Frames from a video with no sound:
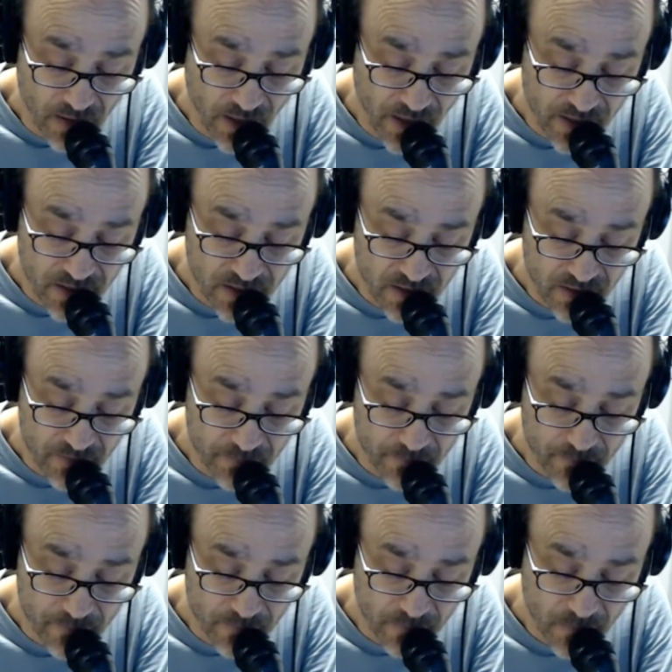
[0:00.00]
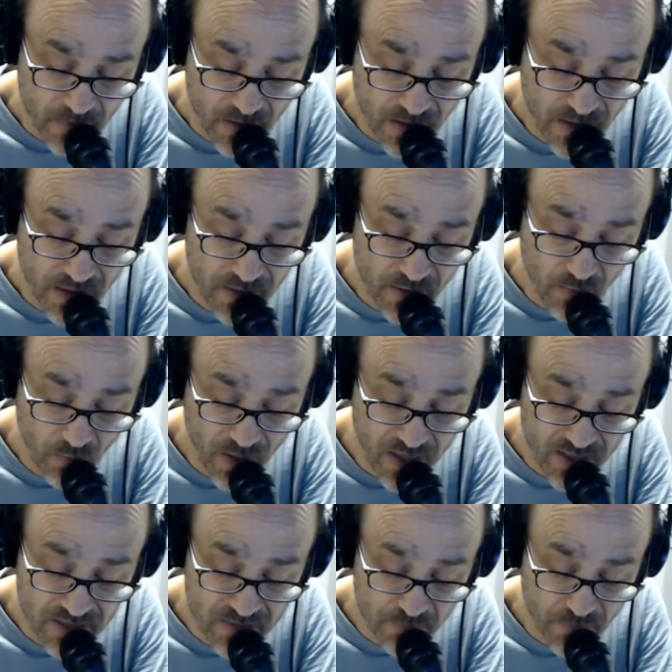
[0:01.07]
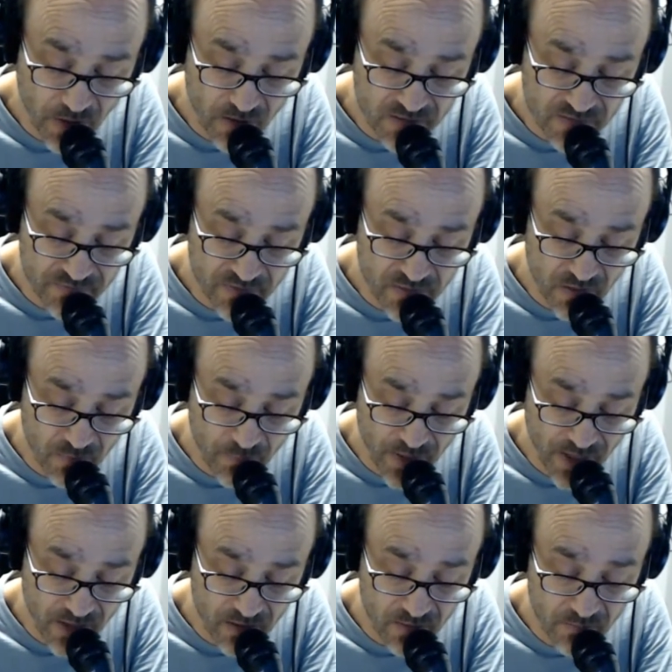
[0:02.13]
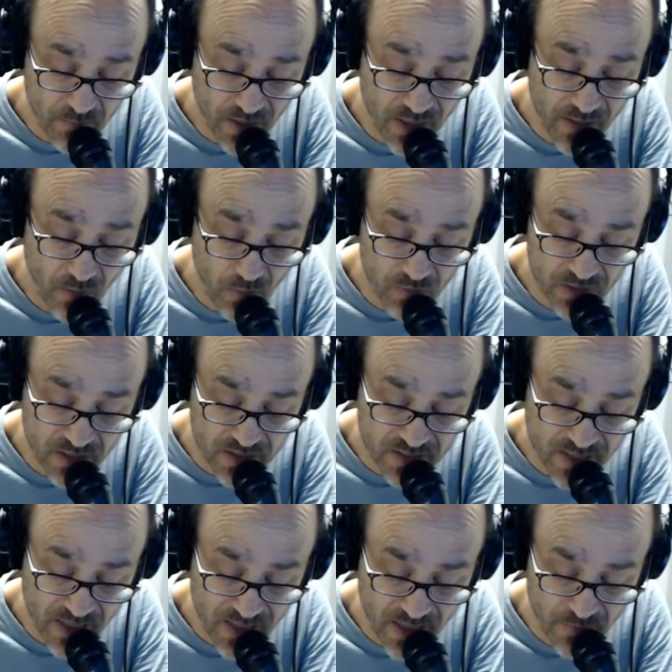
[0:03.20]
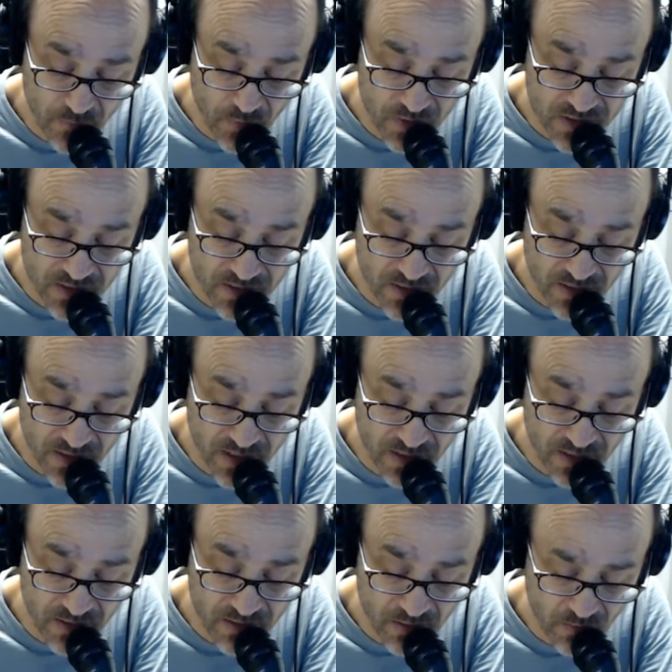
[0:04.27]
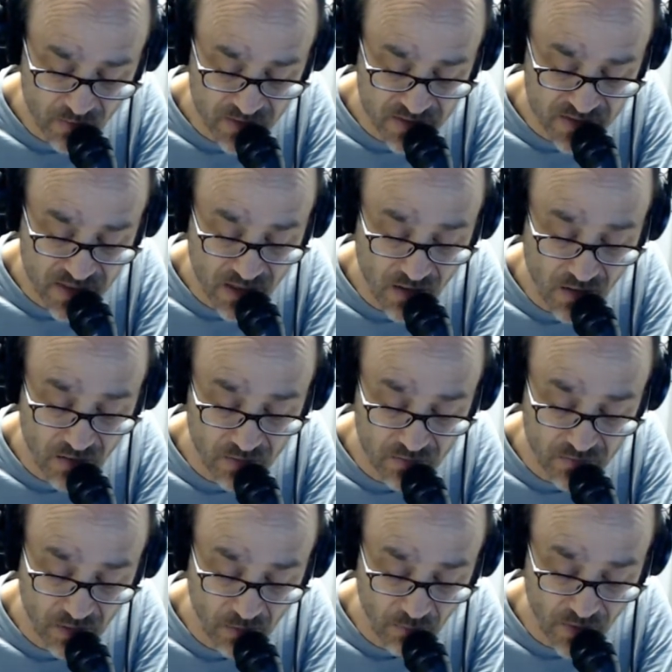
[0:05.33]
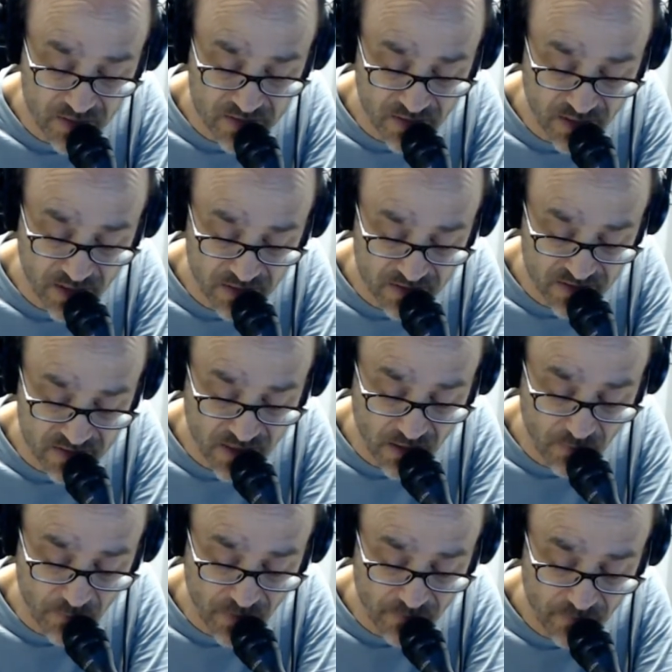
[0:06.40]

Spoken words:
I can erase parts of the drum pattern by holding set and pushing the kick or the snare. I'll erase the snare.